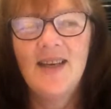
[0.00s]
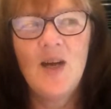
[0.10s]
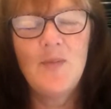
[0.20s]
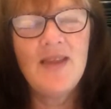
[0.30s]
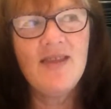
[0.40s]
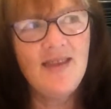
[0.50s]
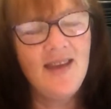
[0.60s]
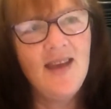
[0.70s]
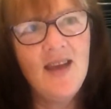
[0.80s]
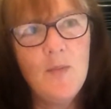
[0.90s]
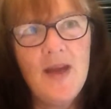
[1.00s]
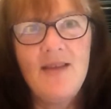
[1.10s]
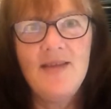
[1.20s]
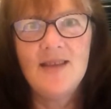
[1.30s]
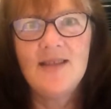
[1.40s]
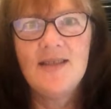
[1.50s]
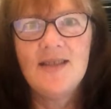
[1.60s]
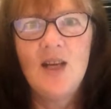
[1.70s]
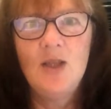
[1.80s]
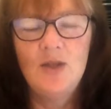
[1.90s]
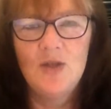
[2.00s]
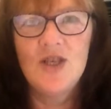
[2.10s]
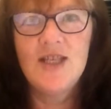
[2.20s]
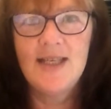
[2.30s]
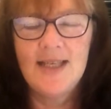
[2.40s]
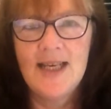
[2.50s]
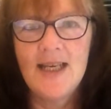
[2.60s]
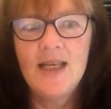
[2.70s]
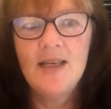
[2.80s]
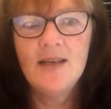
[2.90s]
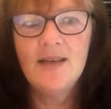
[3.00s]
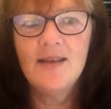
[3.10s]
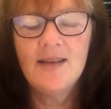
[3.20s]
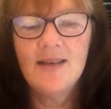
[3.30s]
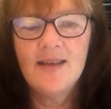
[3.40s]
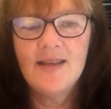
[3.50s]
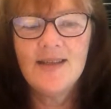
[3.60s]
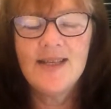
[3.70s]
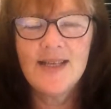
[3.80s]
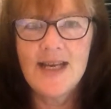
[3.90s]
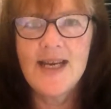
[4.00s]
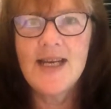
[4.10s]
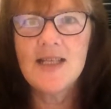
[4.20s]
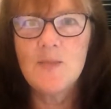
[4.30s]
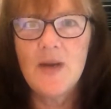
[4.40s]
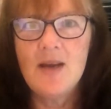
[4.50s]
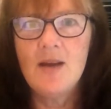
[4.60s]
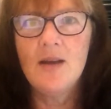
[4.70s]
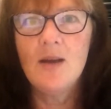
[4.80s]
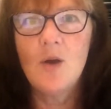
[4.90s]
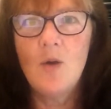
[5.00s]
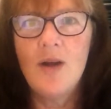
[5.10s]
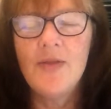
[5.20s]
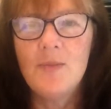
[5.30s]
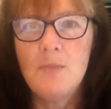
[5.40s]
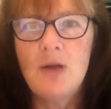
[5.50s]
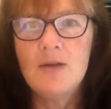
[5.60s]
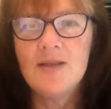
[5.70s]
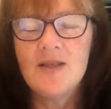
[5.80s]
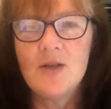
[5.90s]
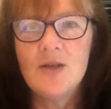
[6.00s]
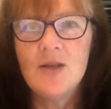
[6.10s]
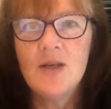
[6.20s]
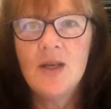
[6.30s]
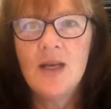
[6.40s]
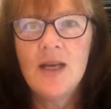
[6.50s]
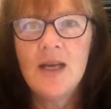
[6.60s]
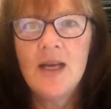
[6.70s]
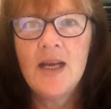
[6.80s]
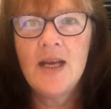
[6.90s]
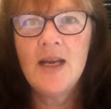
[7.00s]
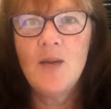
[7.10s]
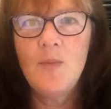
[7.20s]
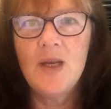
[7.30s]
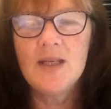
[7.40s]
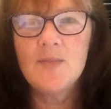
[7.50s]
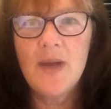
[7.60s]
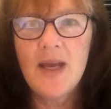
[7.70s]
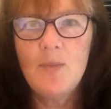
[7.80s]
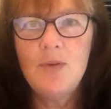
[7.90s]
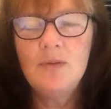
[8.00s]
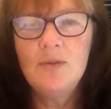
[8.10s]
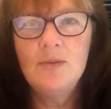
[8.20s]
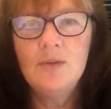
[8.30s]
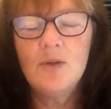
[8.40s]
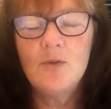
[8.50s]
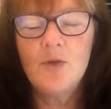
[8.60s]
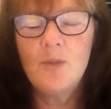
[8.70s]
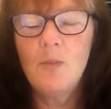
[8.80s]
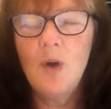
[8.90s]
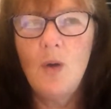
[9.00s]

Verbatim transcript: I've been thinking about this a lot today today has been quite the milestone because people from